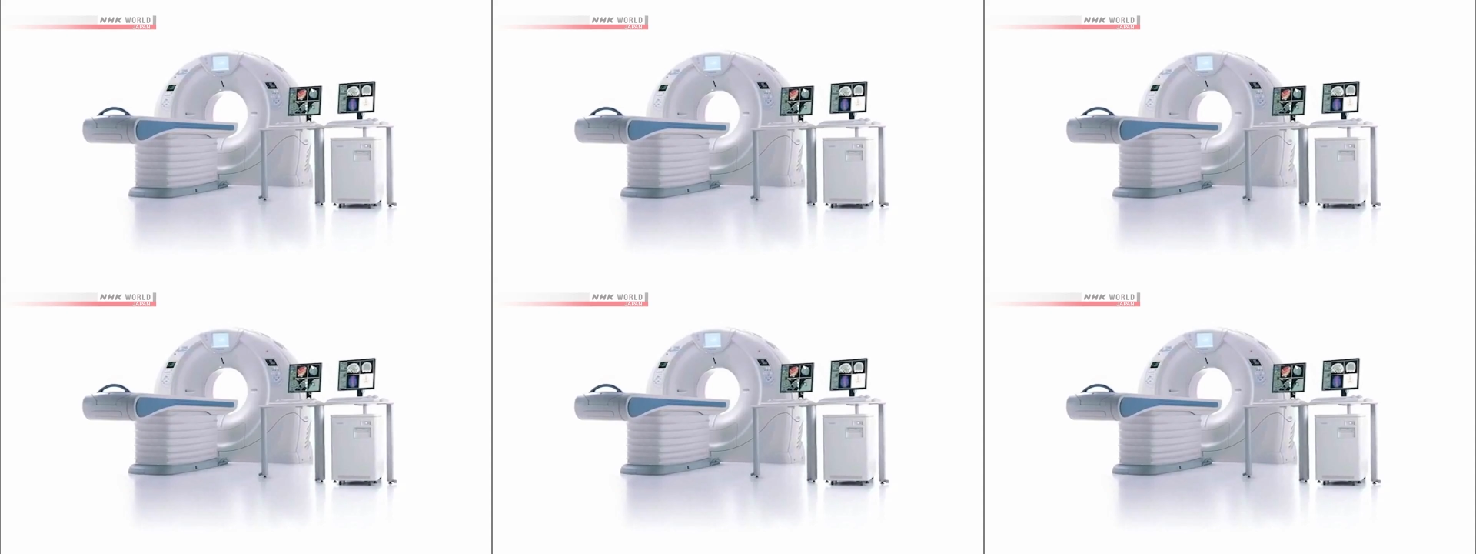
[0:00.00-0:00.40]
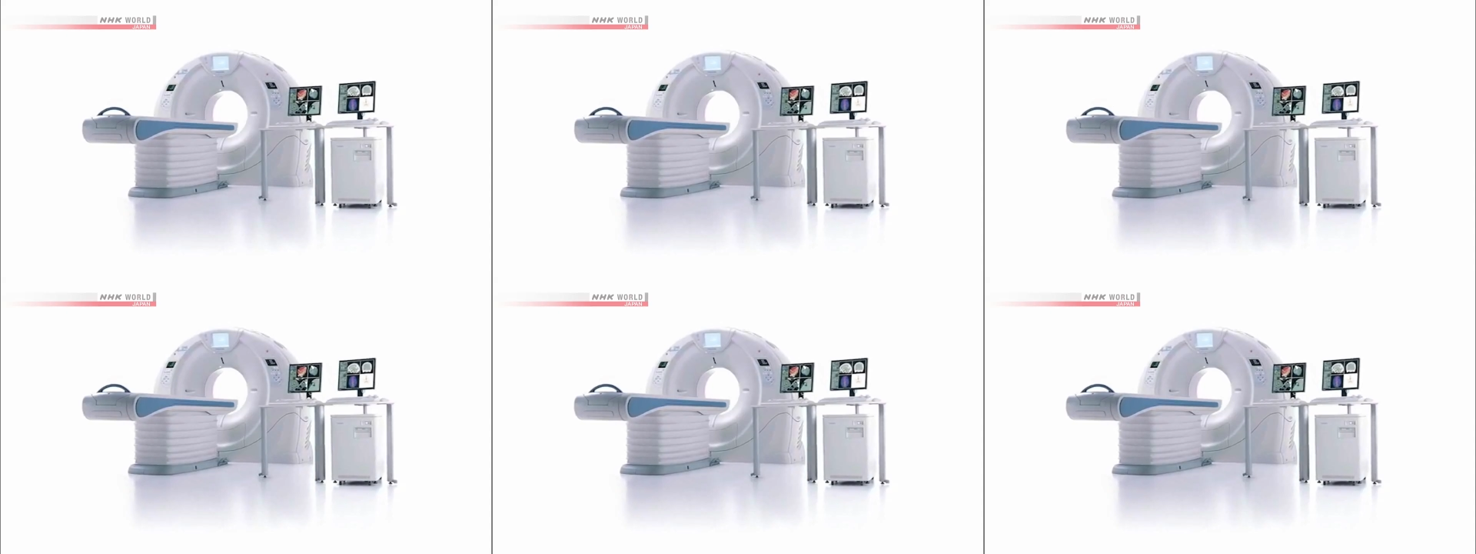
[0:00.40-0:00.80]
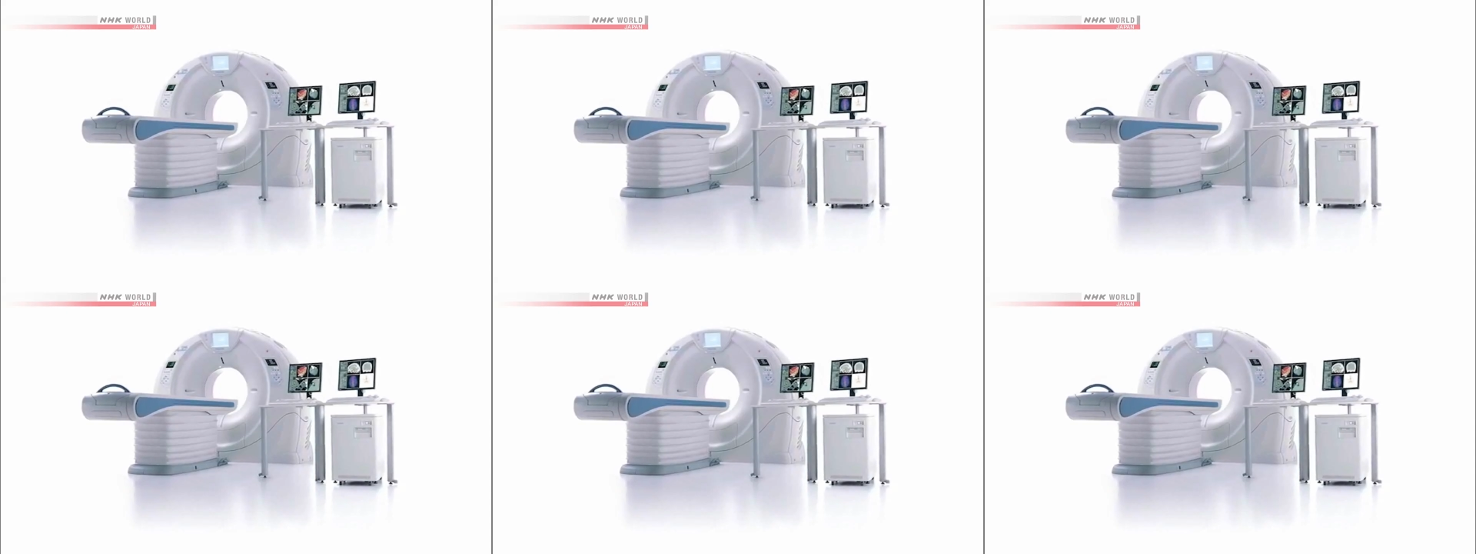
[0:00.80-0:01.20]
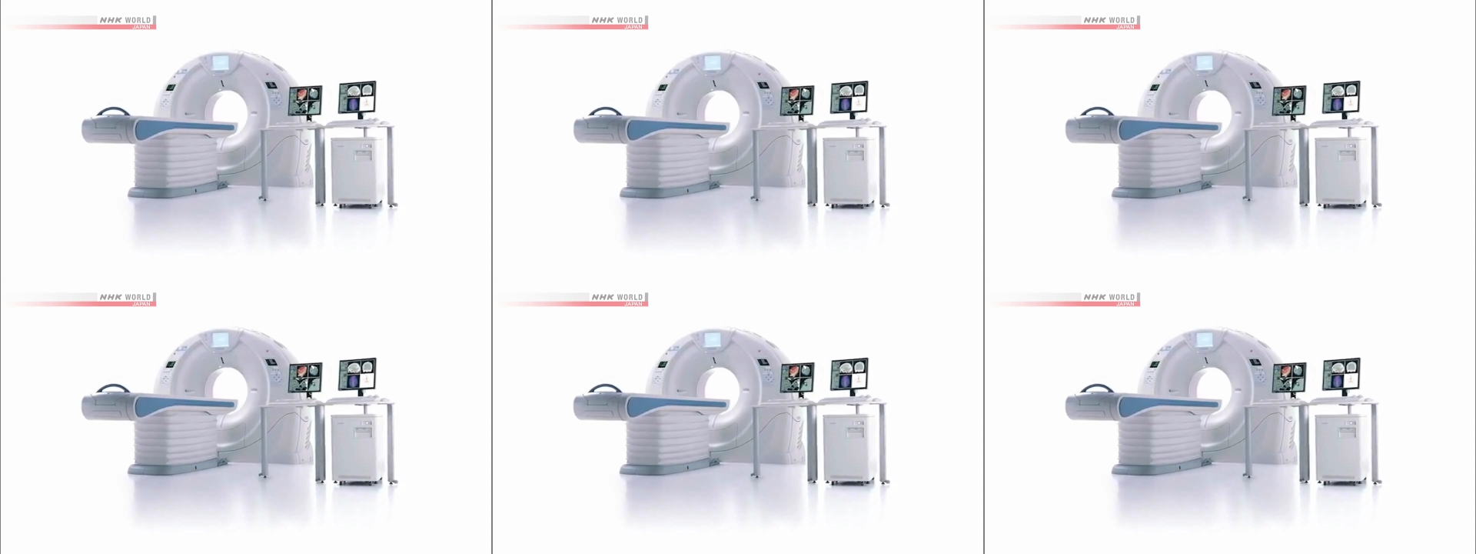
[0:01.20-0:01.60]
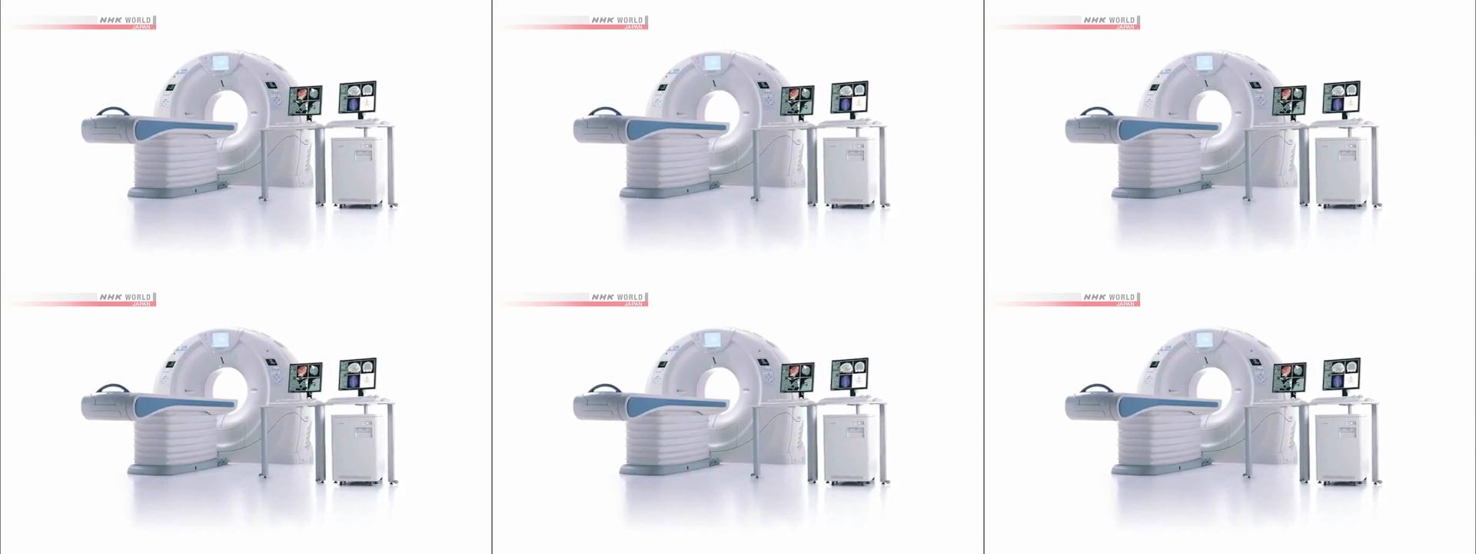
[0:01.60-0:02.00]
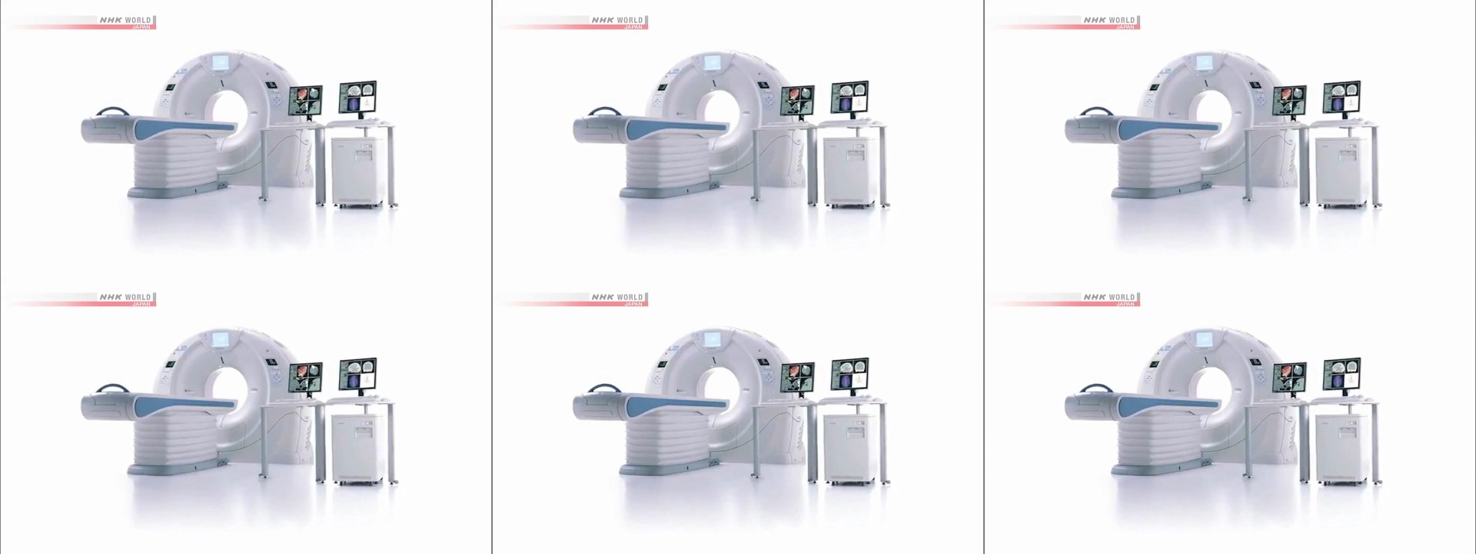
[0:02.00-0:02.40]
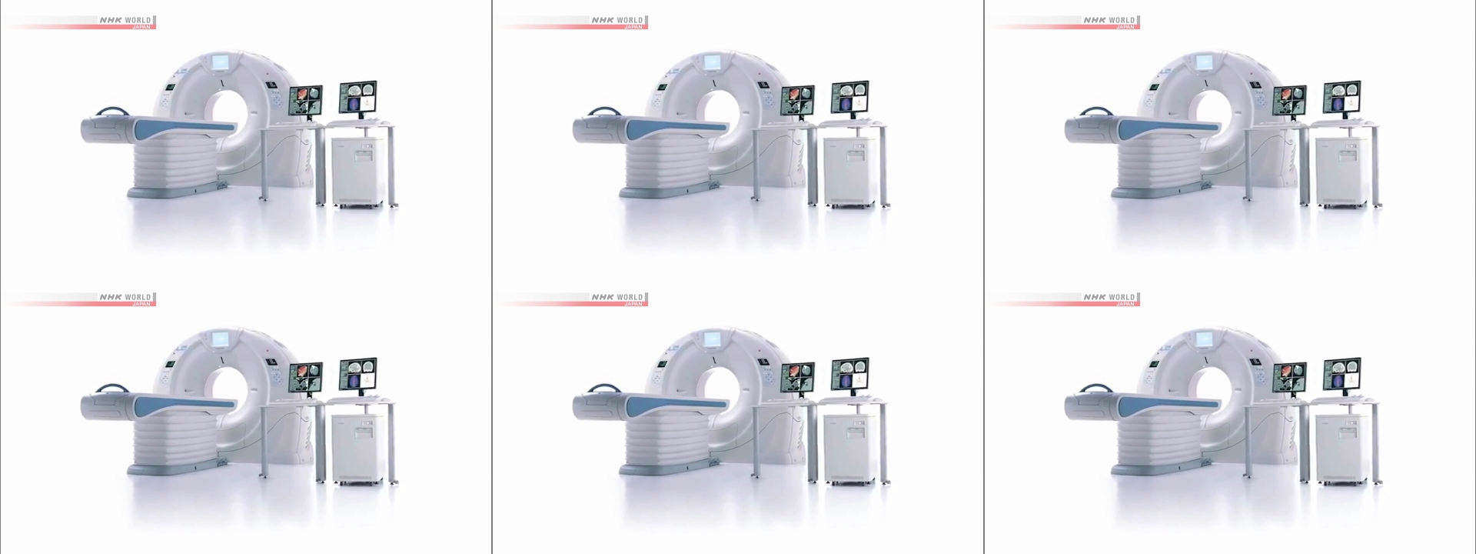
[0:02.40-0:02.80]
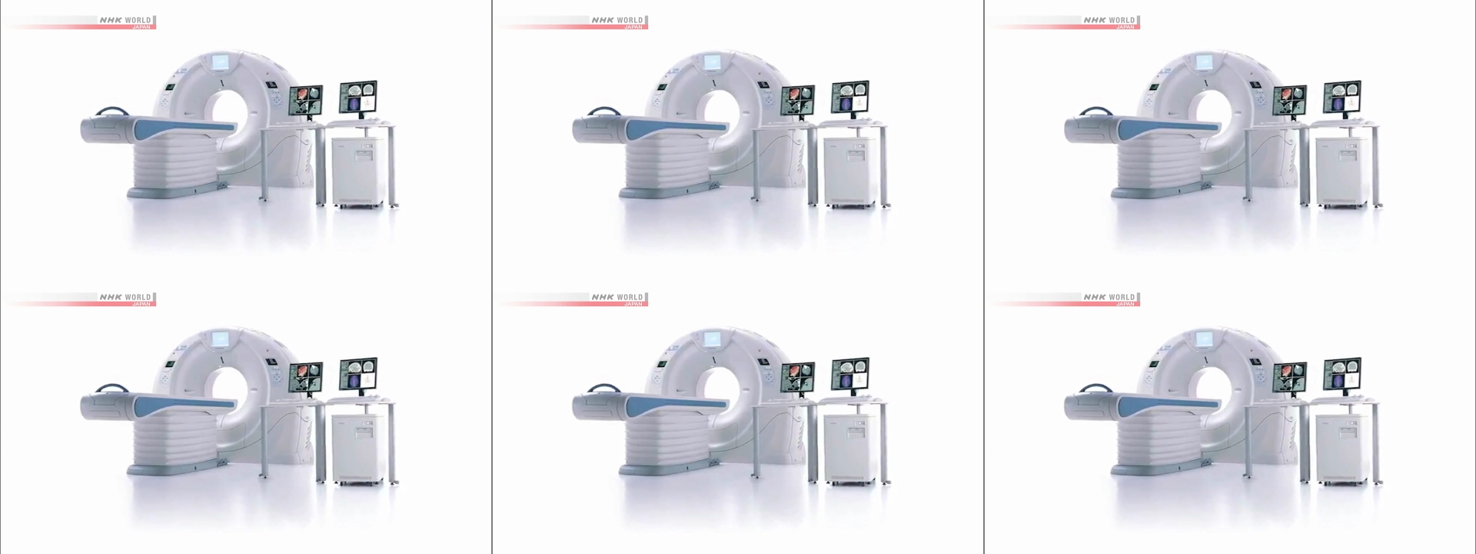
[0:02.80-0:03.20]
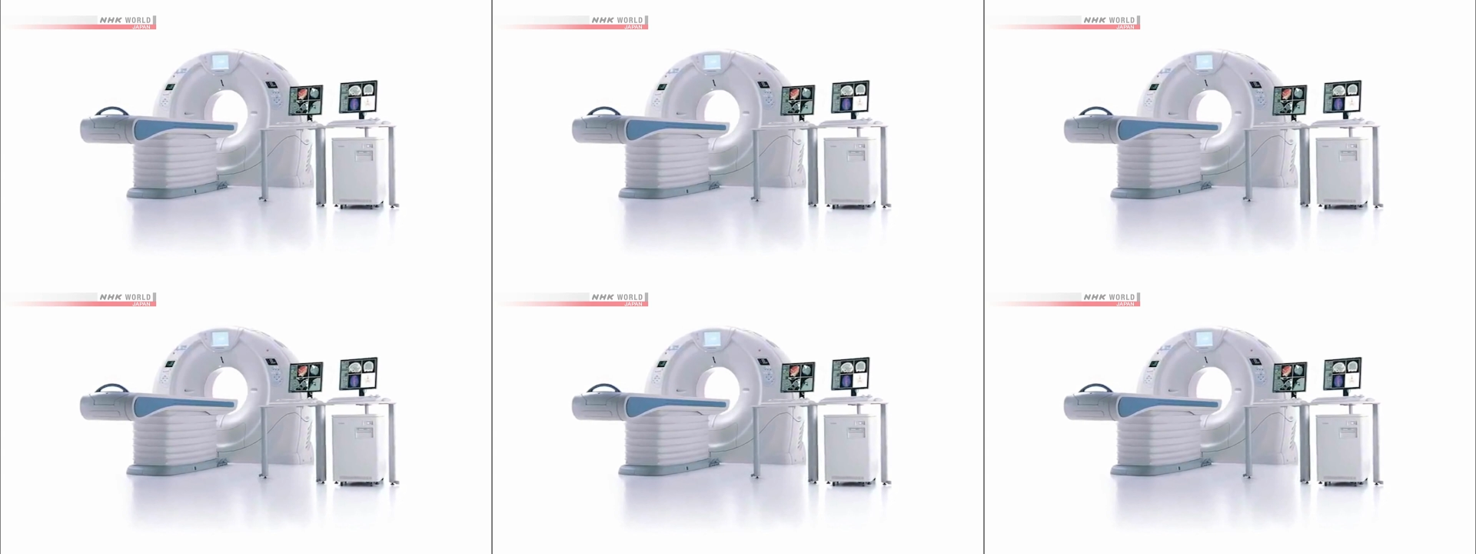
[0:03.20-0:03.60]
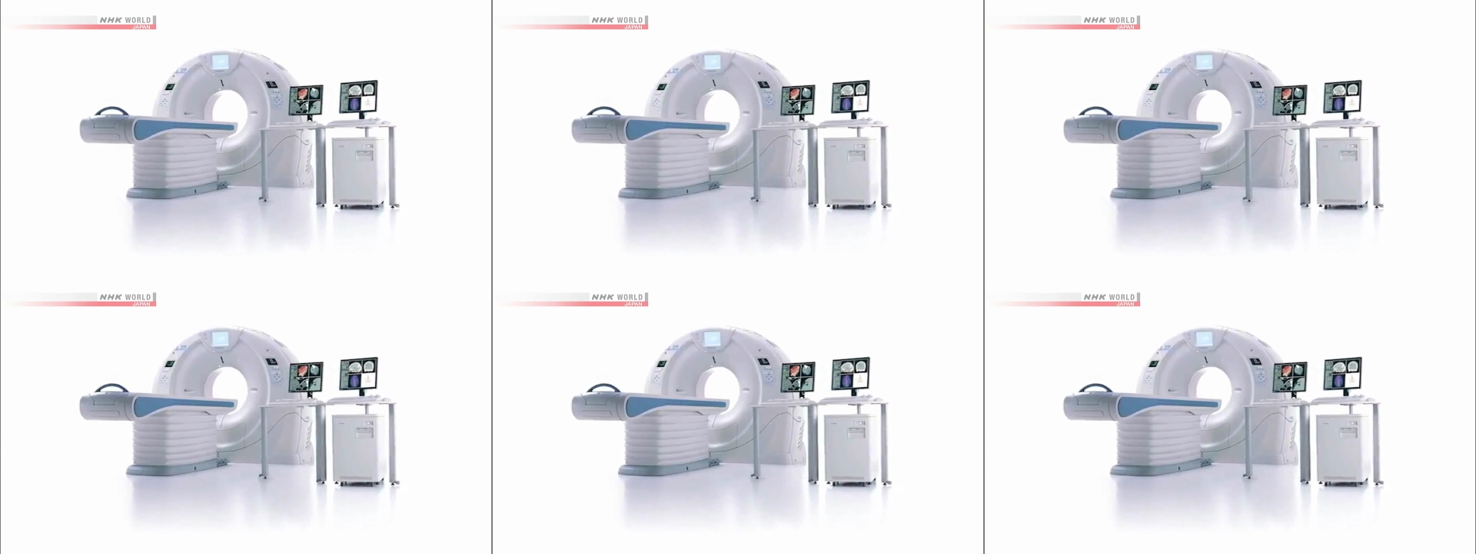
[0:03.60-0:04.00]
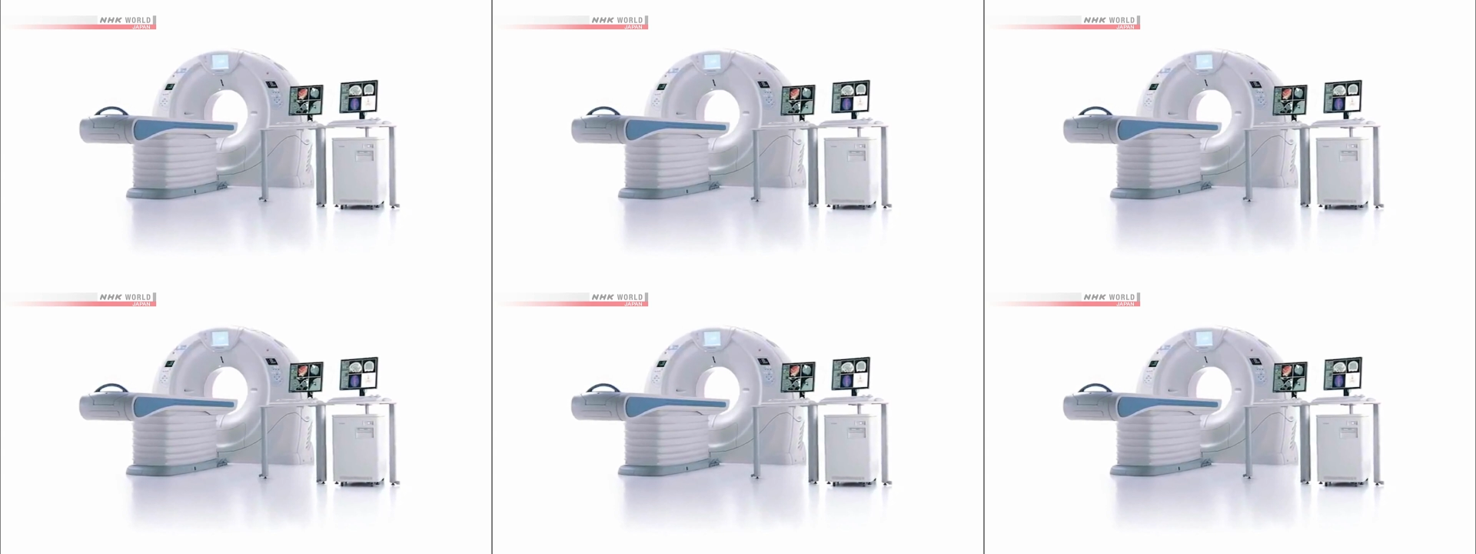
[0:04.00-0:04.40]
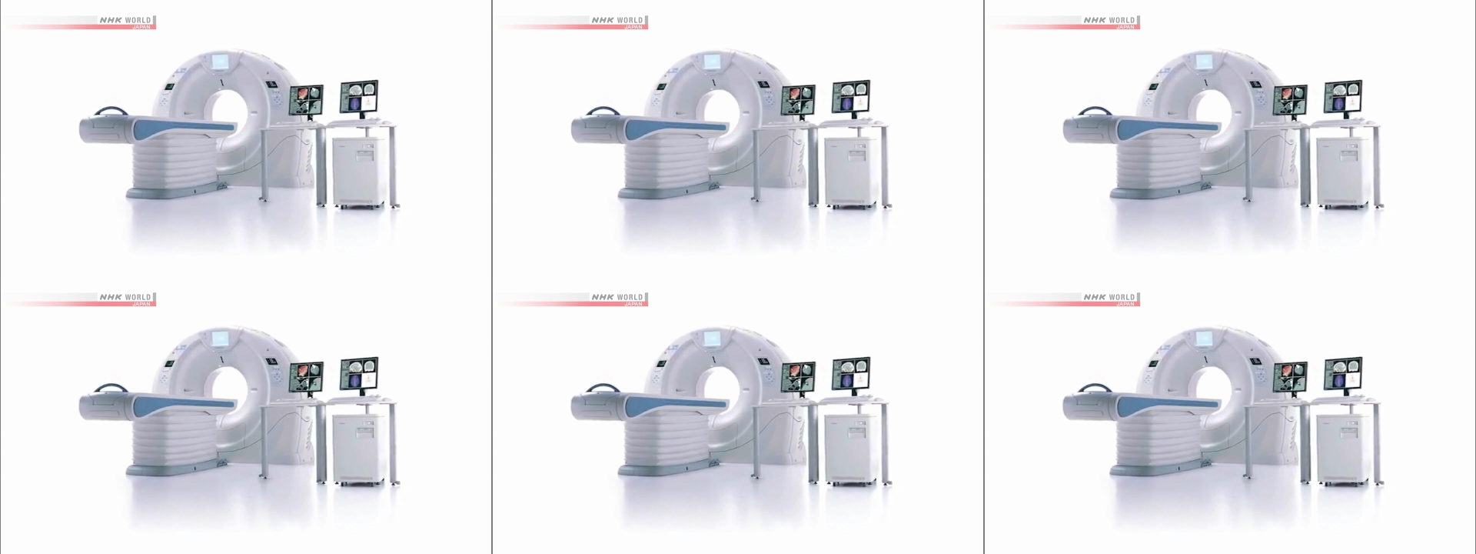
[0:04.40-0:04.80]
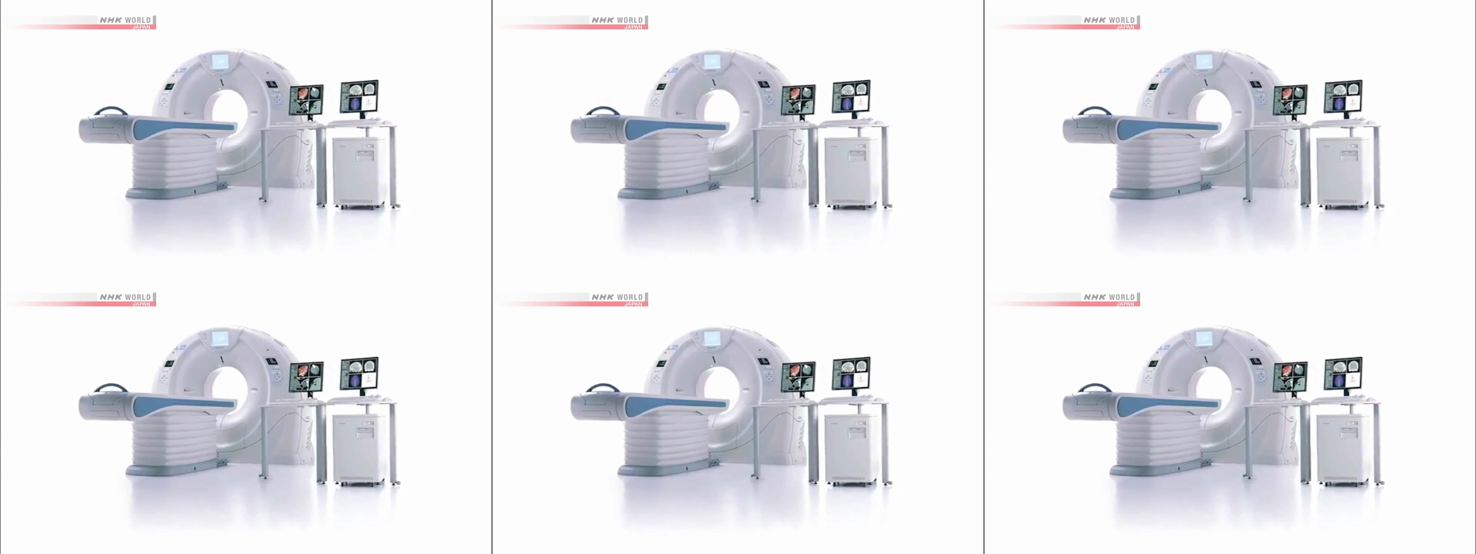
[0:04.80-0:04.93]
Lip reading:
No face is visible, so there are no lips to read.